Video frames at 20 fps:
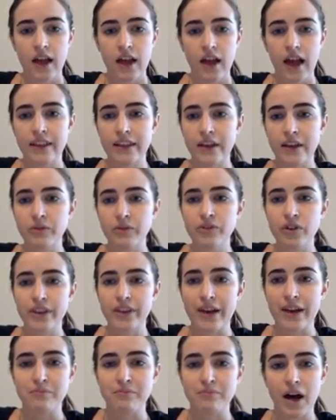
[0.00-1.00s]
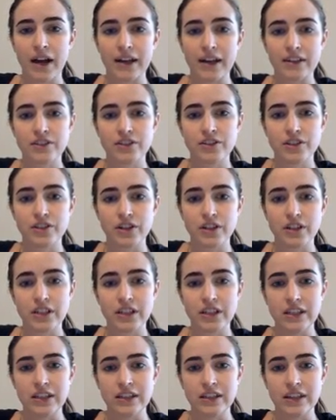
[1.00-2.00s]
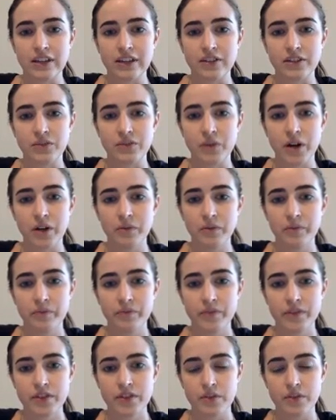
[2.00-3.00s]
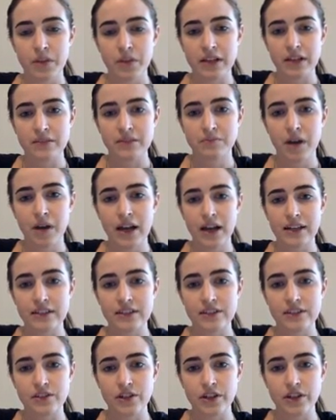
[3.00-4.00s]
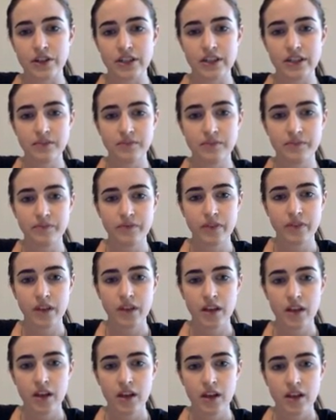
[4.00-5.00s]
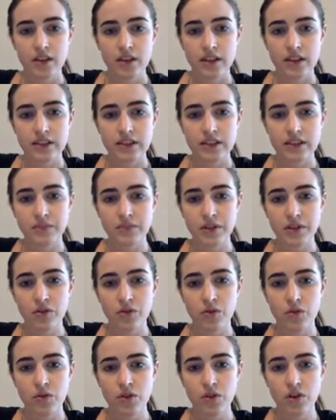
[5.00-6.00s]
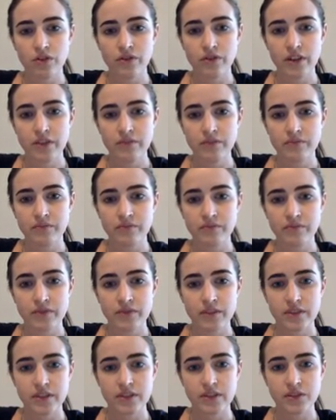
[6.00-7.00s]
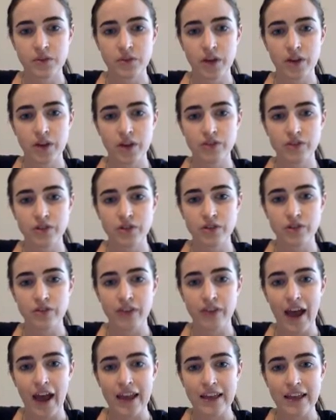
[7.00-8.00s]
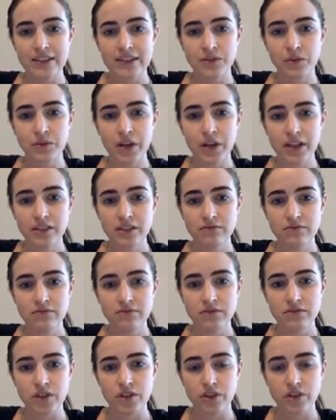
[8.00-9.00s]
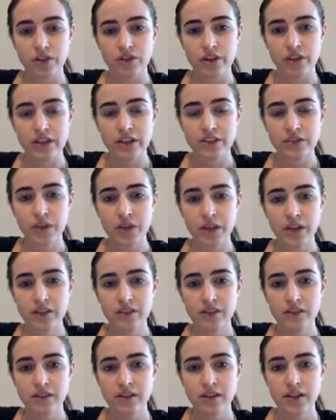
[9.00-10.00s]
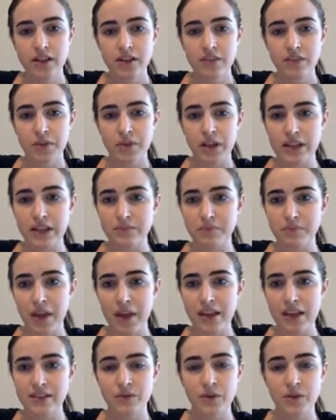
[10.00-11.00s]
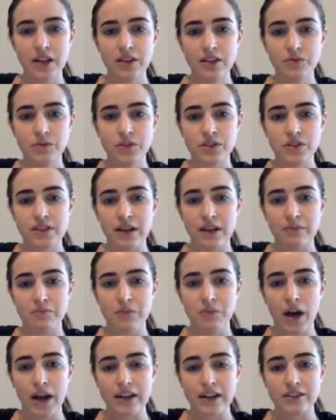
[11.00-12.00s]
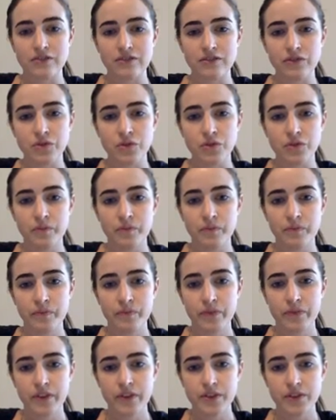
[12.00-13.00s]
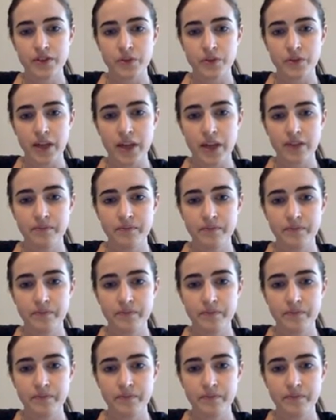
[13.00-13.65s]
And then we've got that minus 30 in there as well. So plus minus 30. That's going to be all over the square root of a squared, so 3 squared, plus b squared, which is that minus 4 squared.